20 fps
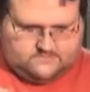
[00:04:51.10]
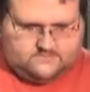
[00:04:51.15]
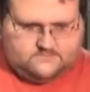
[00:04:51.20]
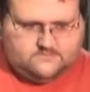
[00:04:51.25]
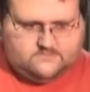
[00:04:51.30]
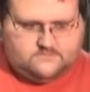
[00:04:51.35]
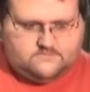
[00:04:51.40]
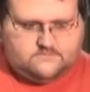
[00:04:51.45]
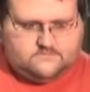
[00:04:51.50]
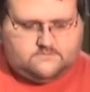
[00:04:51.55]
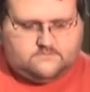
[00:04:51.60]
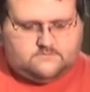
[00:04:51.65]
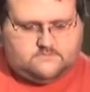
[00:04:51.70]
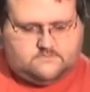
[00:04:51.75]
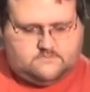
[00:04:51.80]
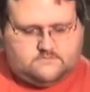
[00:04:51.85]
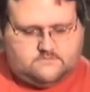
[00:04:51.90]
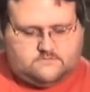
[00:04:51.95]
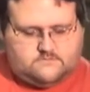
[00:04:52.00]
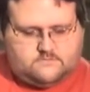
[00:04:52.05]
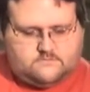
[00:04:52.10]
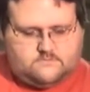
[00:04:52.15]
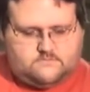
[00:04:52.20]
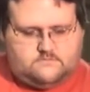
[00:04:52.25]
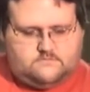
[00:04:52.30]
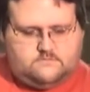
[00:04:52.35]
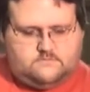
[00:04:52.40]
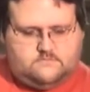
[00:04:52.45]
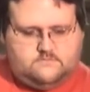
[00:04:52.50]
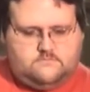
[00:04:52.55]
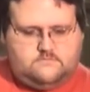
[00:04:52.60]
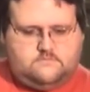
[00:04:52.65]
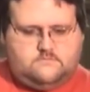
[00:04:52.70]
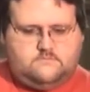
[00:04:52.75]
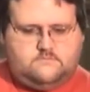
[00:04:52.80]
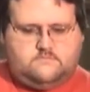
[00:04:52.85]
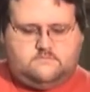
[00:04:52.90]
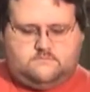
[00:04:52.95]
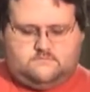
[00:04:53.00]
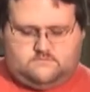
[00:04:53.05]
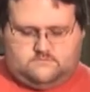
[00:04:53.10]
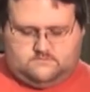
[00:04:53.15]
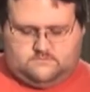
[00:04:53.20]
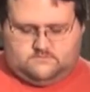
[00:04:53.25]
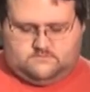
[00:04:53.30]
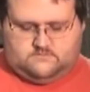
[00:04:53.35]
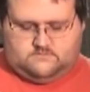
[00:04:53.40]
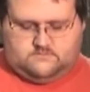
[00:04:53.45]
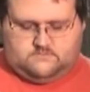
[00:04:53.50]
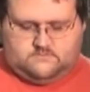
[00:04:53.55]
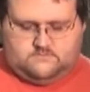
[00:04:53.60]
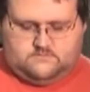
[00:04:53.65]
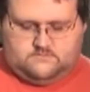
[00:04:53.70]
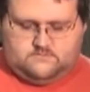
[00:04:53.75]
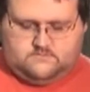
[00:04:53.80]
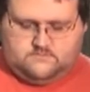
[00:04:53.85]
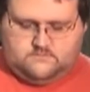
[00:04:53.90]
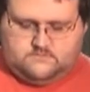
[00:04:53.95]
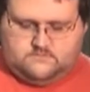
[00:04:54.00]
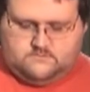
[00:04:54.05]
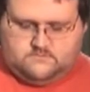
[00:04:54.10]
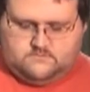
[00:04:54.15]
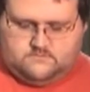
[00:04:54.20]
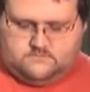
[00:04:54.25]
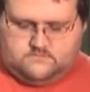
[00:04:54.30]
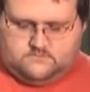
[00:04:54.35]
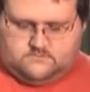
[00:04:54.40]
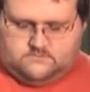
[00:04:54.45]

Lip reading: (silent)